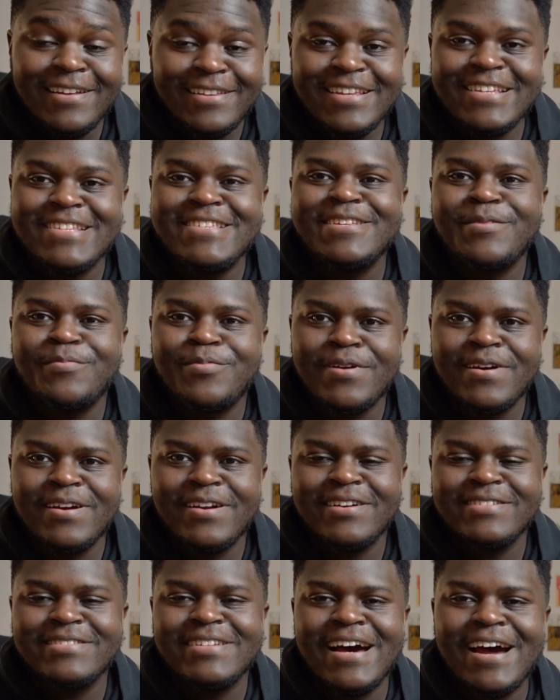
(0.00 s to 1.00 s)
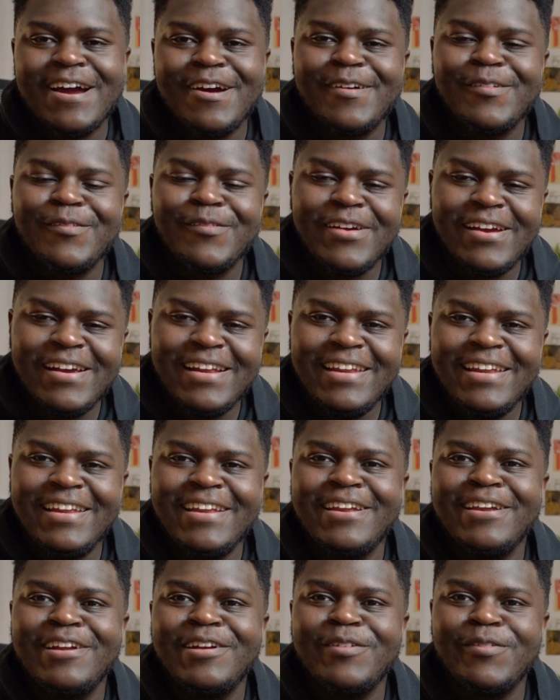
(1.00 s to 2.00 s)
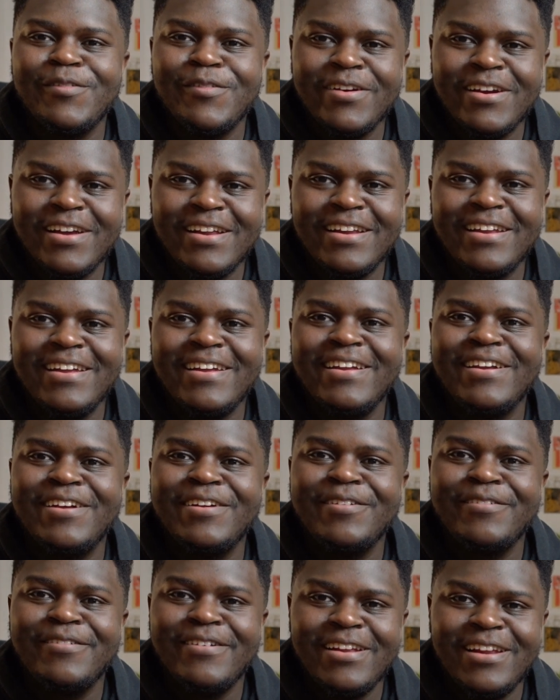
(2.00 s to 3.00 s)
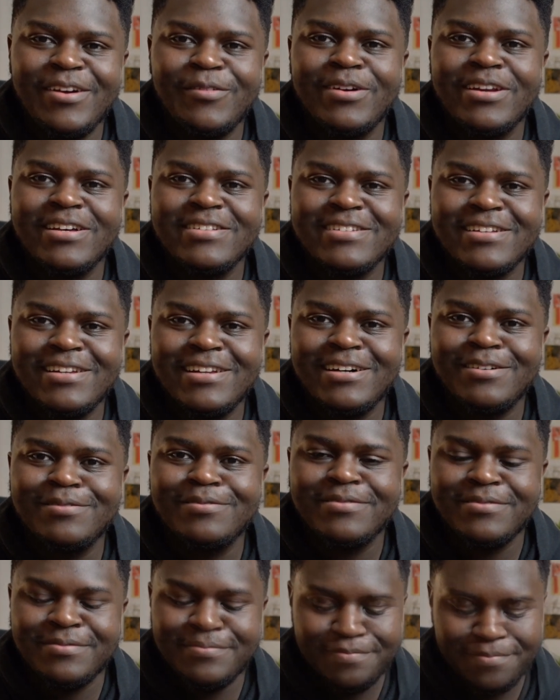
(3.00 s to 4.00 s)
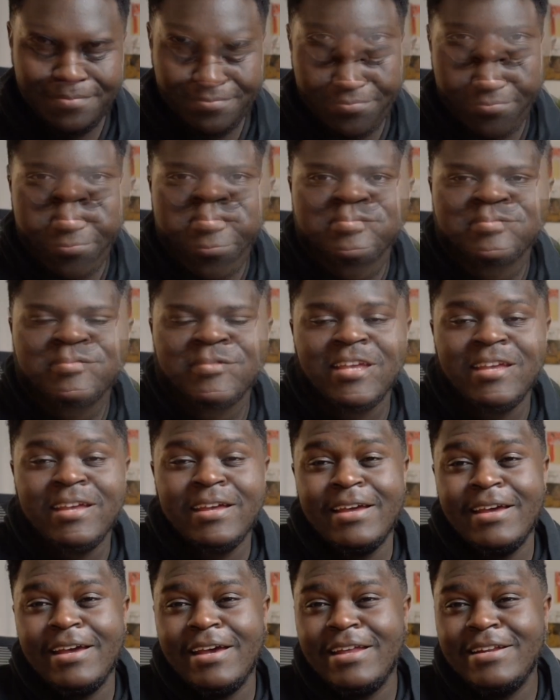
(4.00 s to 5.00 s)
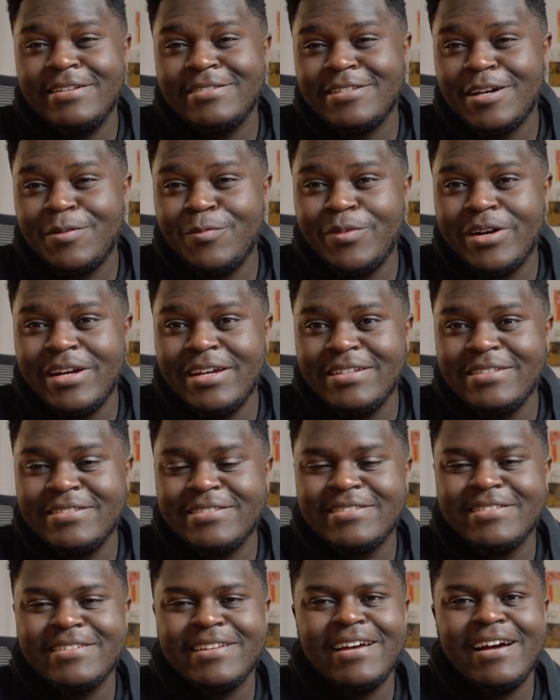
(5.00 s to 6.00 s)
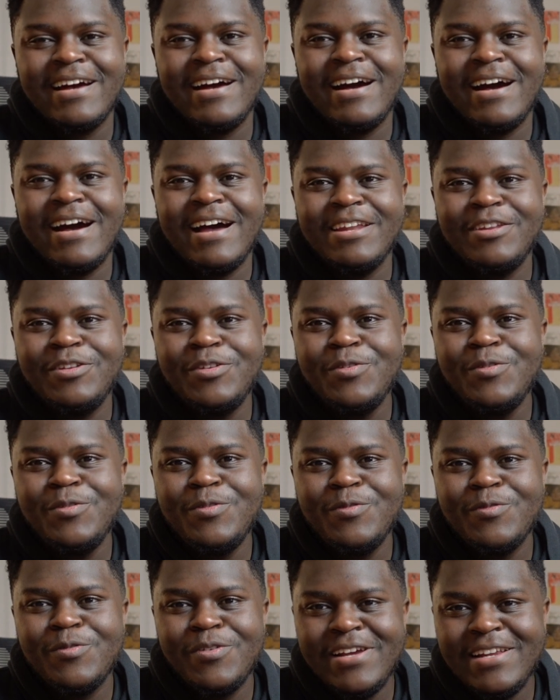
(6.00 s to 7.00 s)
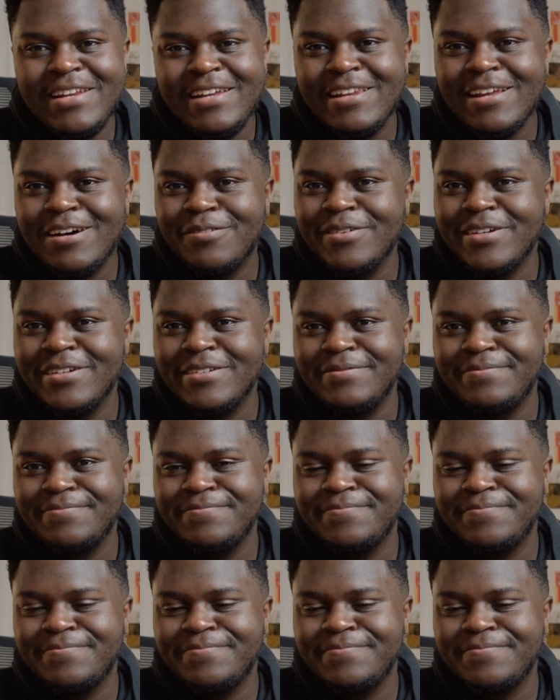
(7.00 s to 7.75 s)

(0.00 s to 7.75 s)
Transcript: this is a product I really wanted to love. And in some ways, I do really love it.